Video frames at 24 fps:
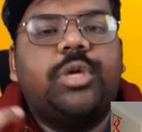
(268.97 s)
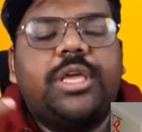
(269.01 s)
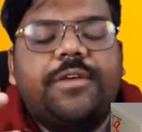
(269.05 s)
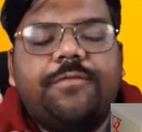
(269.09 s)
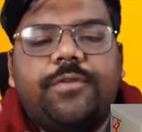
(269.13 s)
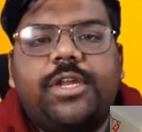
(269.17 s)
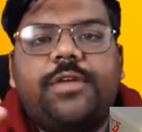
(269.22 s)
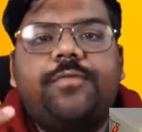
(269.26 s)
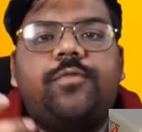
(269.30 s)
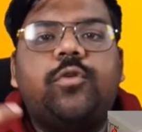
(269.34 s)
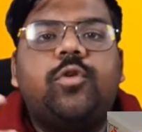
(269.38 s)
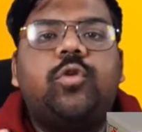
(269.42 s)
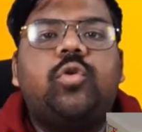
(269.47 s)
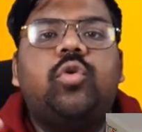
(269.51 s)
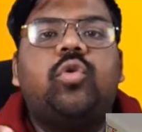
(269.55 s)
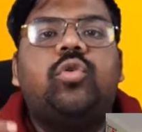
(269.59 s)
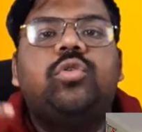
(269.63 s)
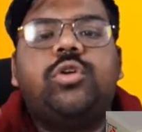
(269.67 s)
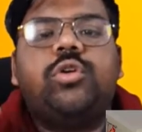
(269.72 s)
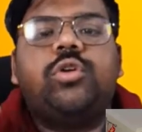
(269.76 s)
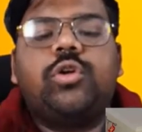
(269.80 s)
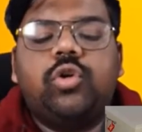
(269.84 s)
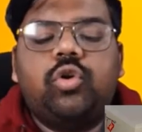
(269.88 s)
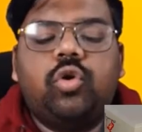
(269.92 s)
even if you
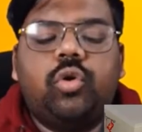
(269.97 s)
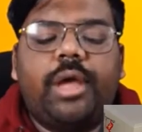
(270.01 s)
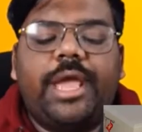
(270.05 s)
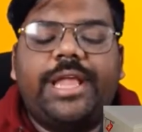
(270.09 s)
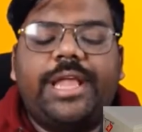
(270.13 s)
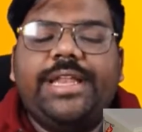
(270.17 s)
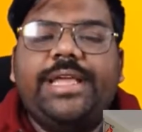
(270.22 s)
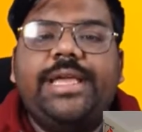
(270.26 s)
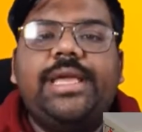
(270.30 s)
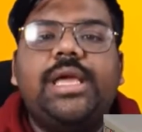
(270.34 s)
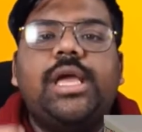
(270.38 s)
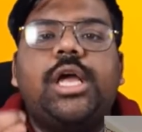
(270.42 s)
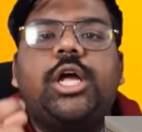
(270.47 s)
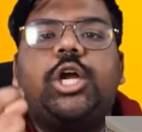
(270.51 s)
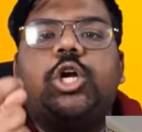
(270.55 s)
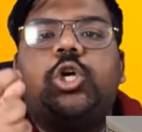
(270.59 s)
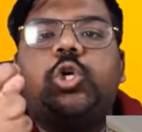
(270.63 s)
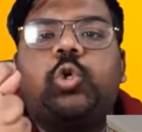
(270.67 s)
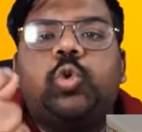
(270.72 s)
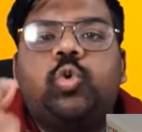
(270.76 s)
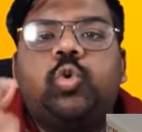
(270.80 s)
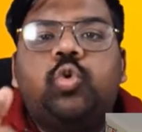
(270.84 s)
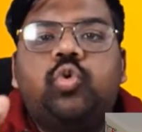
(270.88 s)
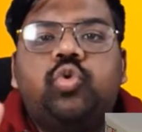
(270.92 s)
don't know any
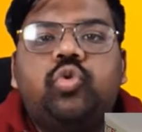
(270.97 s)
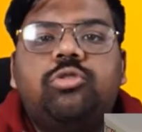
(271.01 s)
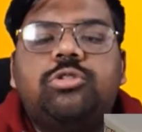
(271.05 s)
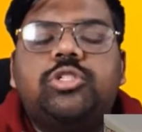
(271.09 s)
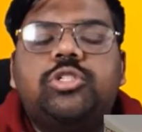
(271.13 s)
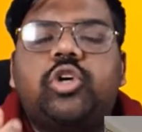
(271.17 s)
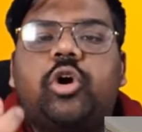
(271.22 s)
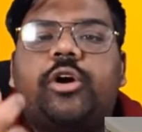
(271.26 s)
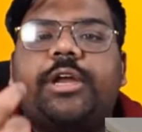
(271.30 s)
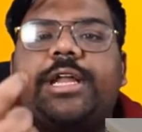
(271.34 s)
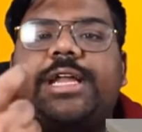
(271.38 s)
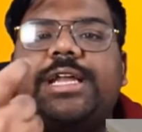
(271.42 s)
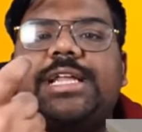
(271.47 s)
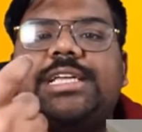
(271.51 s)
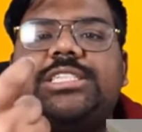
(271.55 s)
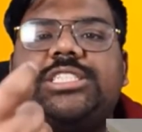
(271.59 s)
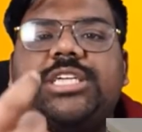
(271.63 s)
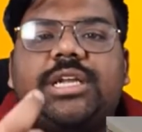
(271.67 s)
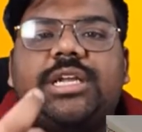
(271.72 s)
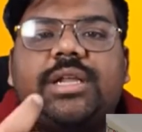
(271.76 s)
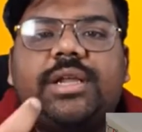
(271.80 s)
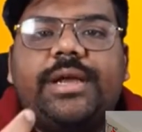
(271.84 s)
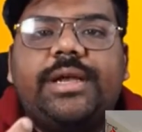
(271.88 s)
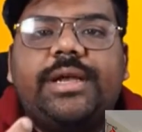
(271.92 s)
tools or any
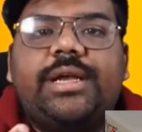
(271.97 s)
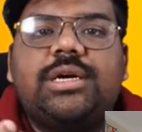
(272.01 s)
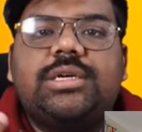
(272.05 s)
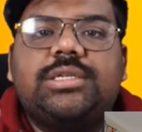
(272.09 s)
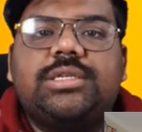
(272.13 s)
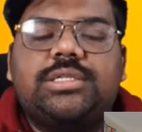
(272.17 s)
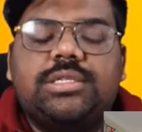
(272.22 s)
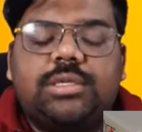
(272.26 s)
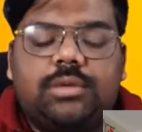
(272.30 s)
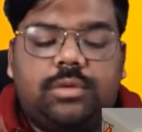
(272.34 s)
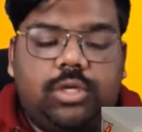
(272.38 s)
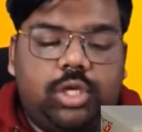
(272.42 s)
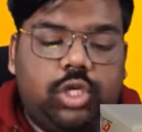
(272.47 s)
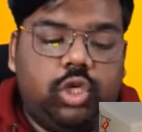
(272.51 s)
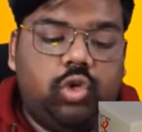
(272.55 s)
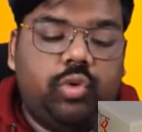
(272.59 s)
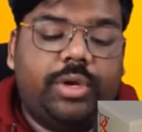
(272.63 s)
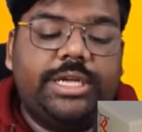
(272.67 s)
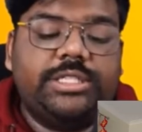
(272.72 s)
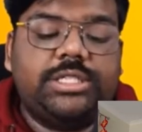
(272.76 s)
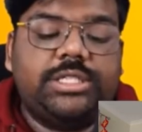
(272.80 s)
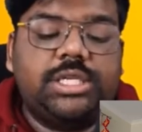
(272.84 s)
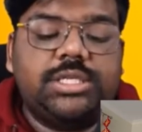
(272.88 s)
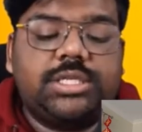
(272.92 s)
generators, you
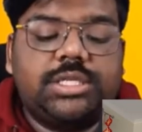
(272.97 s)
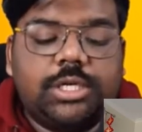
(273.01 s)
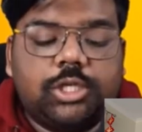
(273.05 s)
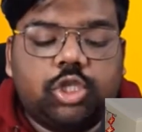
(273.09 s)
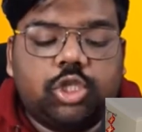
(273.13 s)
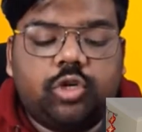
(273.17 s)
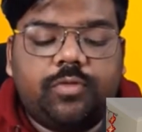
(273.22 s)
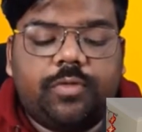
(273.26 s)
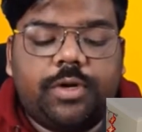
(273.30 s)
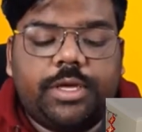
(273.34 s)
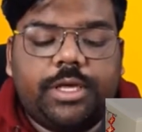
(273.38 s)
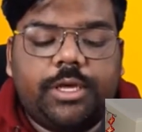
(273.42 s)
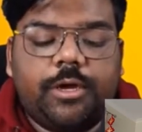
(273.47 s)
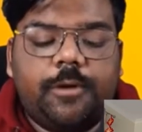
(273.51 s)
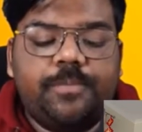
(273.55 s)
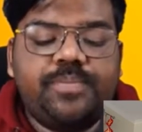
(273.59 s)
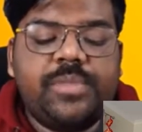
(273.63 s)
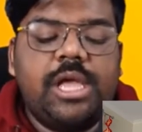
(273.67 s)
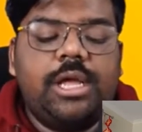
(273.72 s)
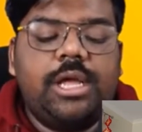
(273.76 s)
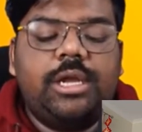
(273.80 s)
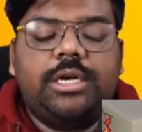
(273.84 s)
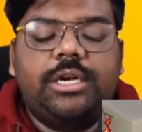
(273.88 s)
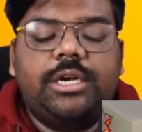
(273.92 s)
can just search over here
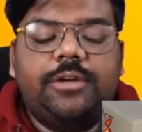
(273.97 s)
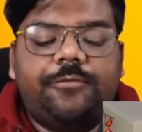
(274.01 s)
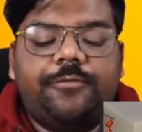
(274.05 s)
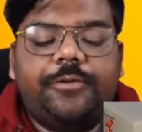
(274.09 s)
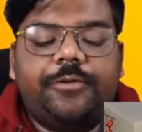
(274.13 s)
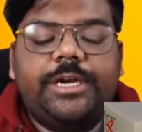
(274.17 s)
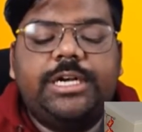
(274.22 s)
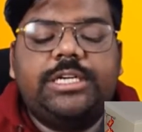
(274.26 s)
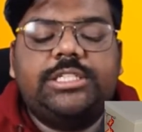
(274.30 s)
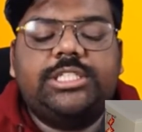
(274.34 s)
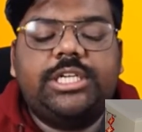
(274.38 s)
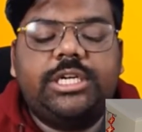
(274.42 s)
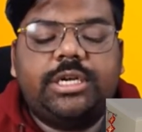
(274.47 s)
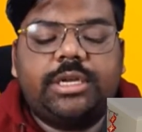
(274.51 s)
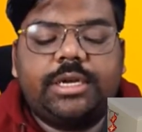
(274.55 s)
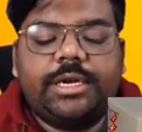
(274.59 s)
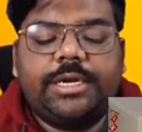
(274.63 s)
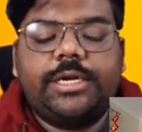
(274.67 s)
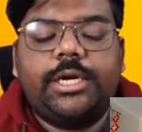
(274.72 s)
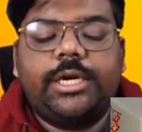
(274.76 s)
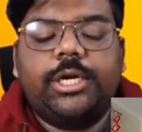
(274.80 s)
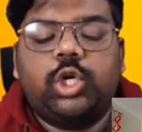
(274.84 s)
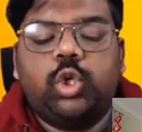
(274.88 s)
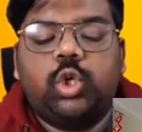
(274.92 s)
different
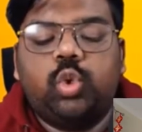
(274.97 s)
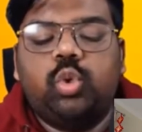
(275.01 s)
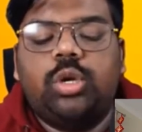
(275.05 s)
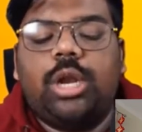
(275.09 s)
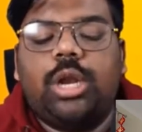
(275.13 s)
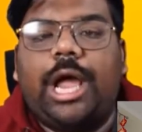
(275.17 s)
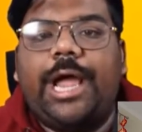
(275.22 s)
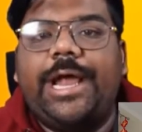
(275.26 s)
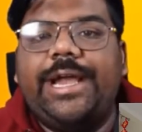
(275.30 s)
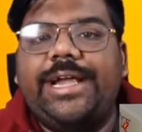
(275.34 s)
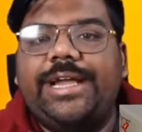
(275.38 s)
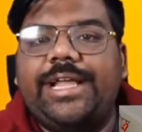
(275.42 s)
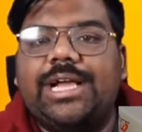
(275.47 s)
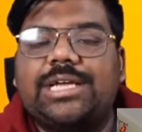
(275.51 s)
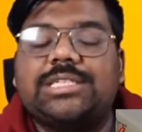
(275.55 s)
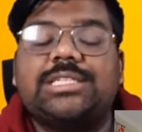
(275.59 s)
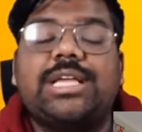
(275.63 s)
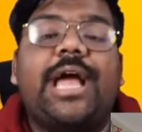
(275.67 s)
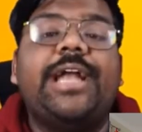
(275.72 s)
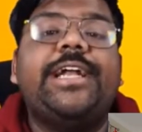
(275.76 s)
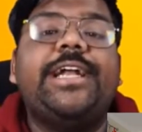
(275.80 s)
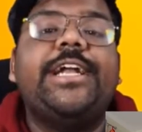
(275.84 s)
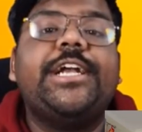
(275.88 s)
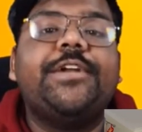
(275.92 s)
generator tool ideas,
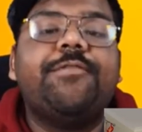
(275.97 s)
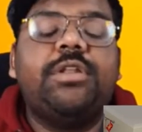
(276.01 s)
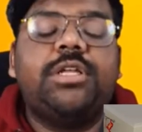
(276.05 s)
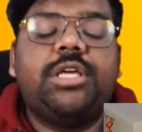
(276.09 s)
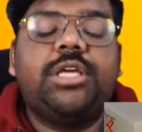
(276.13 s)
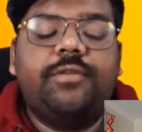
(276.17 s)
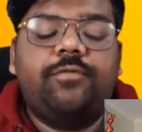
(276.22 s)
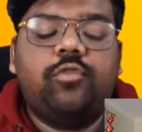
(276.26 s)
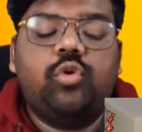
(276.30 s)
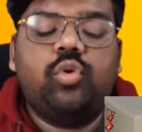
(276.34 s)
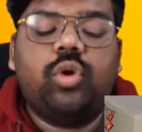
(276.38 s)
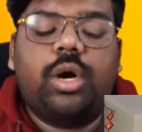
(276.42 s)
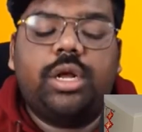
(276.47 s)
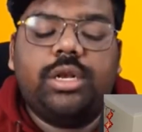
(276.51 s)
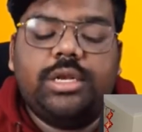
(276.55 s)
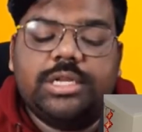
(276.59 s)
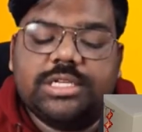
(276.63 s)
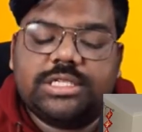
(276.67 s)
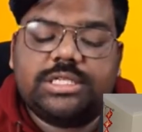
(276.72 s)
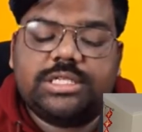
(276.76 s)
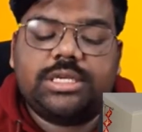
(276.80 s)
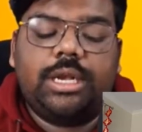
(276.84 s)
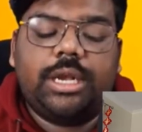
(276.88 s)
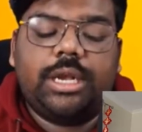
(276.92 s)
and it will give you a
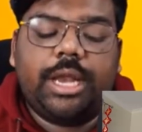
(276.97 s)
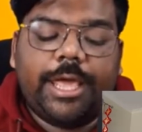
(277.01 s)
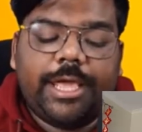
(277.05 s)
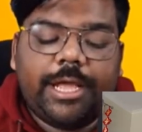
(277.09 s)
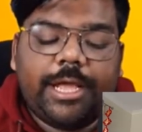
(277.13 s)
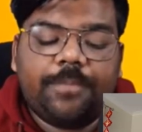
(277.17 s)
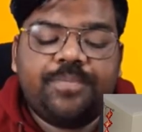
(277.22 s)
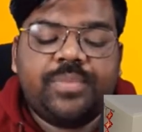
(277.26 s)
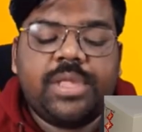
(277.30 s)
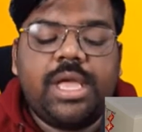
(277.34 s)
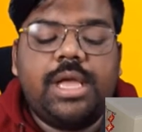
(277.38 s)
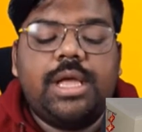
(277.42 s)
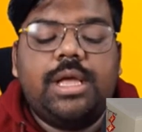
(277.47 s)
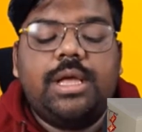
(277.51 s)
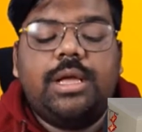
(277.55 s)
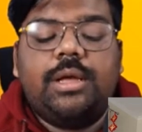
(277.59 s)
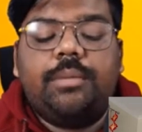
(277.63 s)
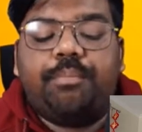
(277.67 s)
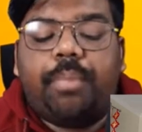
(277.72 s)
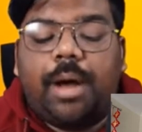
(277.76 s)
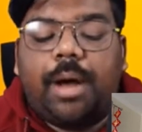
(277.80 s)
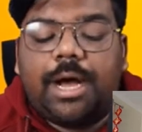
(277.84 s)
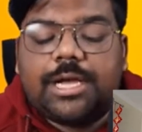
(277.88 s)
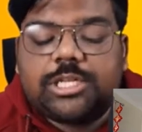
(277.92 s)
list like
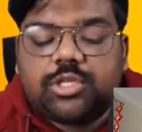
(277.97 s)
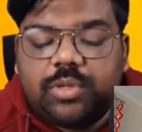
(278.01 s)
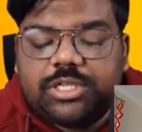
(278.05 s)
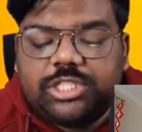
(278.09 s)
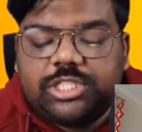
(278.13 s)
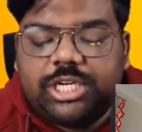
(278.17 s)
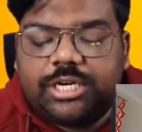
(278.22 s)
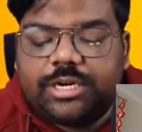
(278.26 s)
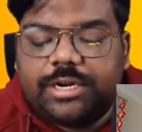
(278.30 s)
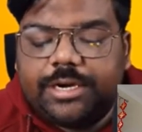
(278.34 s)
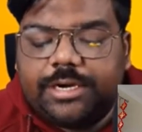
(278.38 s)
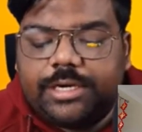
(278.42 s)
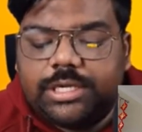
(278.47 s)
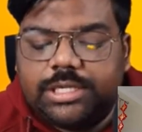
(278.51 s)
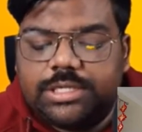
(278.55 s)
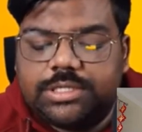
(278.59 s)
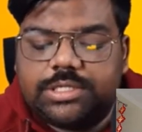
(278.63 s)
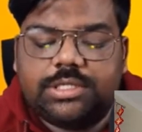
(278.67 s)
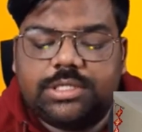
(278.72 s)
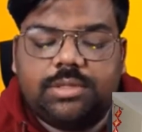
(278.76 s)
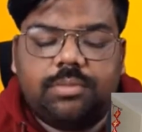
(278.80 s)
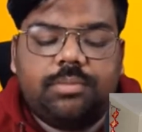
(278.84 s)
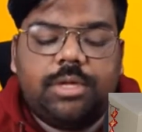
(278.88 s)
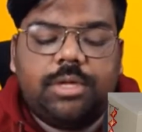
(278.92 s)
password
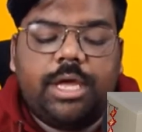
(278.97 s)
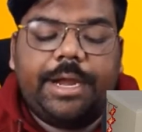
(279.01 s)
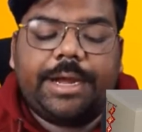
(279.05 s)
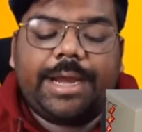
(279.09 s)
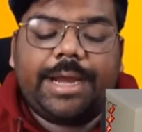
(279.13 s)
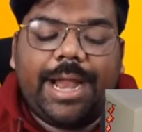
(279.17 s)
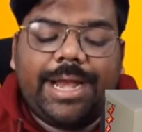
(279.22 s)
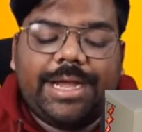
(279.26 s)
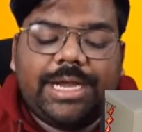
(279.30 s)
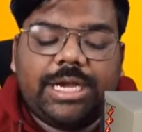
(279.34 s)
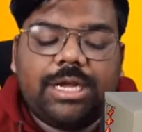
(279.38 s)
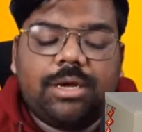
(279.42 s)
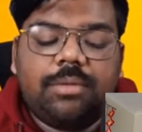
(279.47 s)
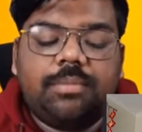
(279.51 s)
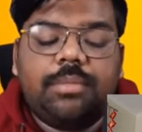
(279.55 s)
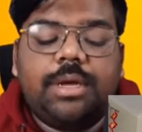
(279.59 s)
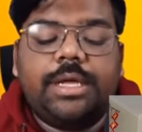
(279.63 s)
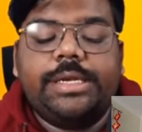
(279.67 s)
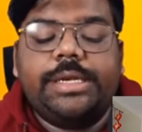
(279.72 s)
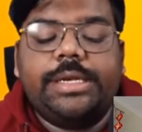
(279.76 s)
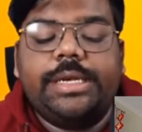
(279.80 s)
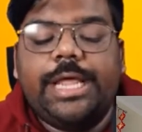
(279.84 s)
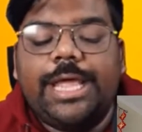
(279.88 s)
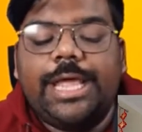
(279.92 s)
generators, random
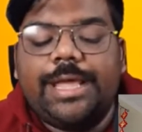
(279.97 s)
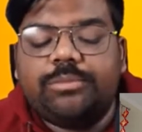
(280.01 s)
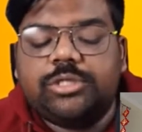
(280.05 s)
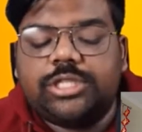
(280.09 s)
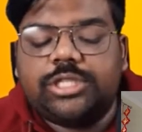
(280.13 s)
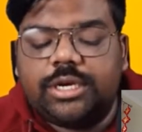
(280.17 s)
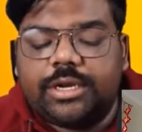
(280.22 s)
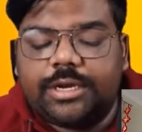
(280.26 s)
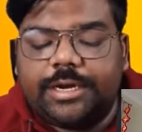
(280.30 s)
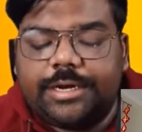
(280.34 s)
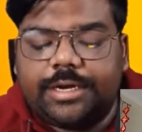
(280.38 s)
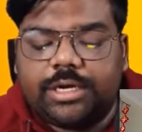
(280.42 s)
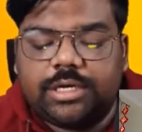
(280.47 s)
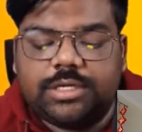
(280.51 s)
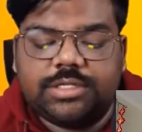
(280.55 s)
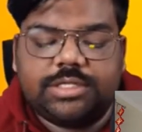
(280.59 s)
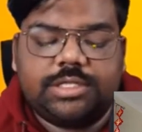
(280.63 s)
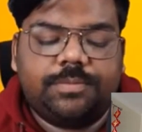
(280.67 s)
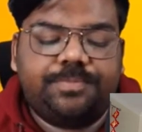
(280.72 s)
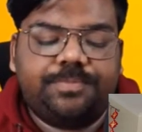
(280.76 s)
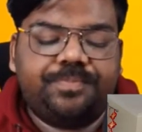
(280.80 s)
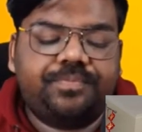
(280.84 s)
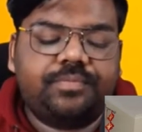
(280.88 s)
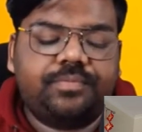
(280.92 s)
name
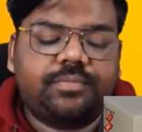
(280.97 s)
generators,